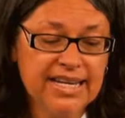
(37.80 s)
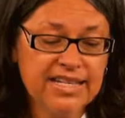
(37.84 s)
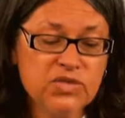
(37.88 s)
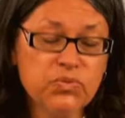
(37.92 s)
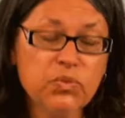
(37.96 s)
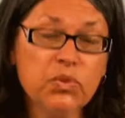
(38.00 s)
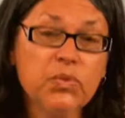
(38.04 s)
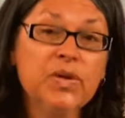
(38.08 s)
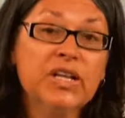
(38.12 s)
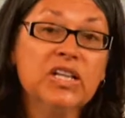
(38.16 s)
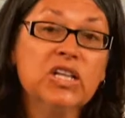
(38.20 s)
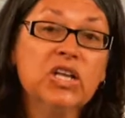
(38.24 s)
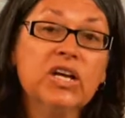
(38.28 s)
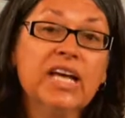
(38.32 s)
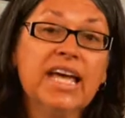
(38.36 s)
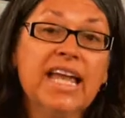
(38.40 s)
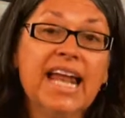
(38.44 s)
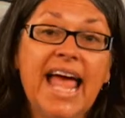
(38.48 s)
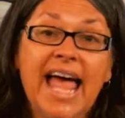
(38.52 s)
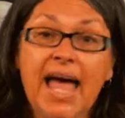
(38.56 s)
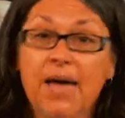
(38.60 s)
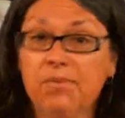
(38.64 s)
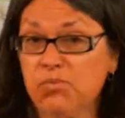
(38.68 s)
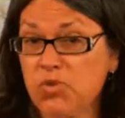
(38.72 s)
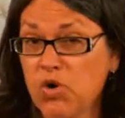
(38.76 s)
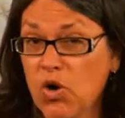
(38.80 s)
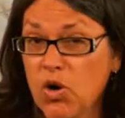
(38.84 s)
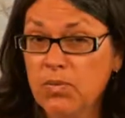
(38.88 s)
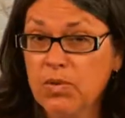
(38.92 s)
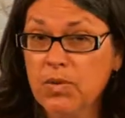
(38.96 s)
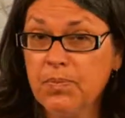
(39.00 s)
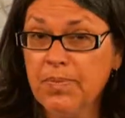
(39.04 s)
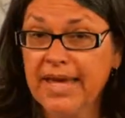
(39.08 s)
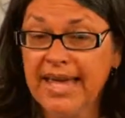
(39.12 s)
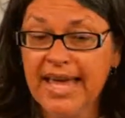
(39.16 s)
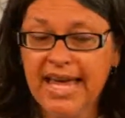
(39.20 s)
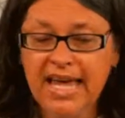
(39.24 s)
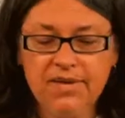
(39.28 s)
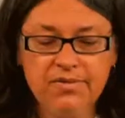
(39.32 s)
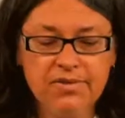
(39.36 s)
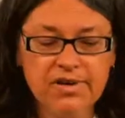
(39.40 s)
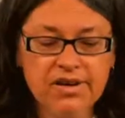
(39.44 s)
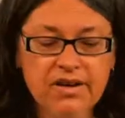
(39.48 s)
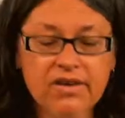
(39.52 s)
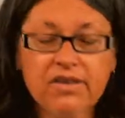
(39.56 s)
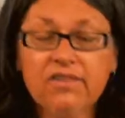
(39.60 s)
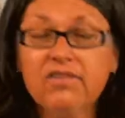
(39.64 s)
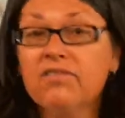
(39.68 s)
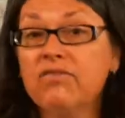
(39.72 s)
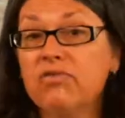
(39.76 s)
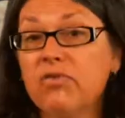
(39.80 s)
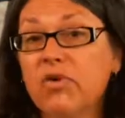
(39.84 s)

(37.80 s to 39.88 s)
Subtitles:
is when we look at abnormal behavior,